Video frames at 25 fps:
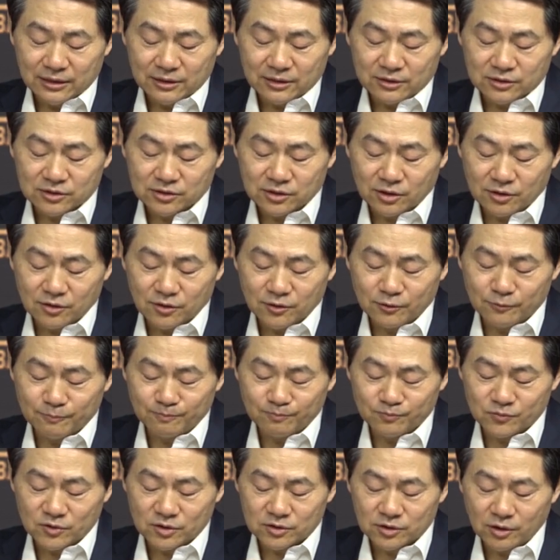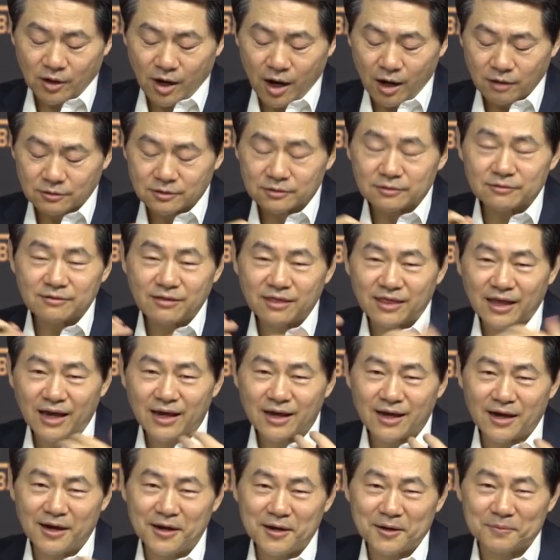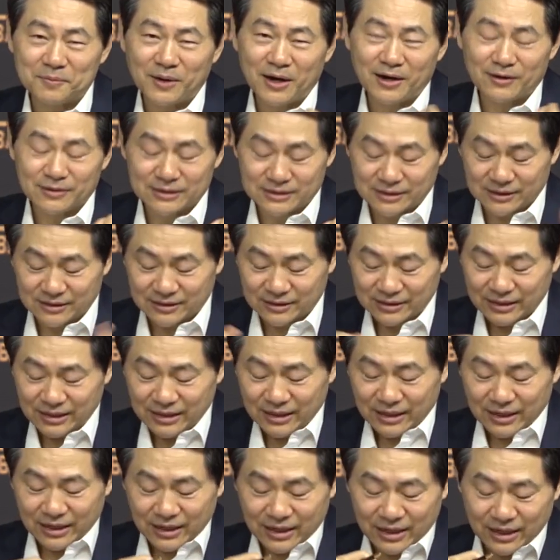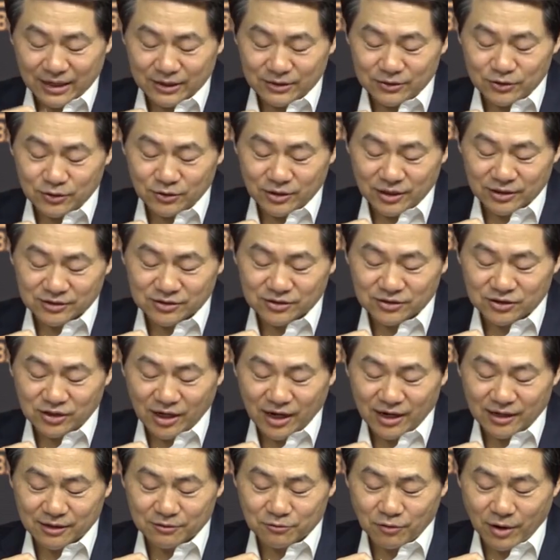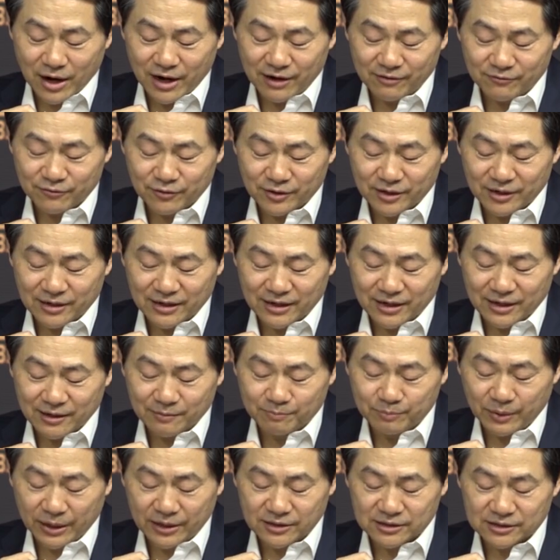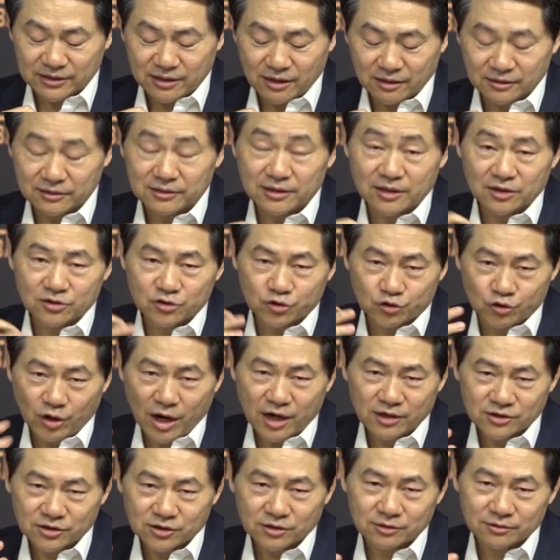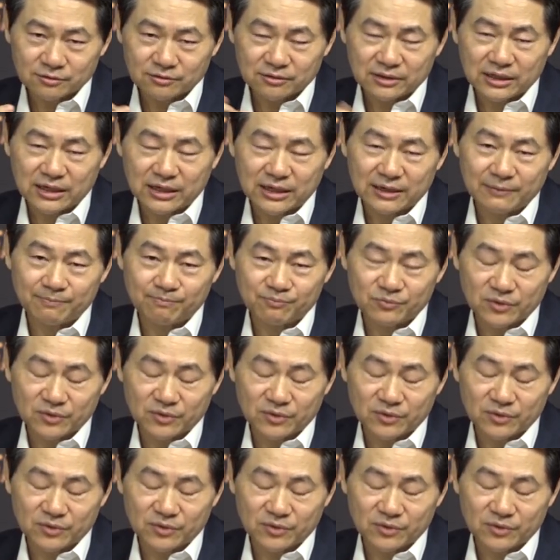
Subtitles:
So how do you think about the US-China rivalry based on structural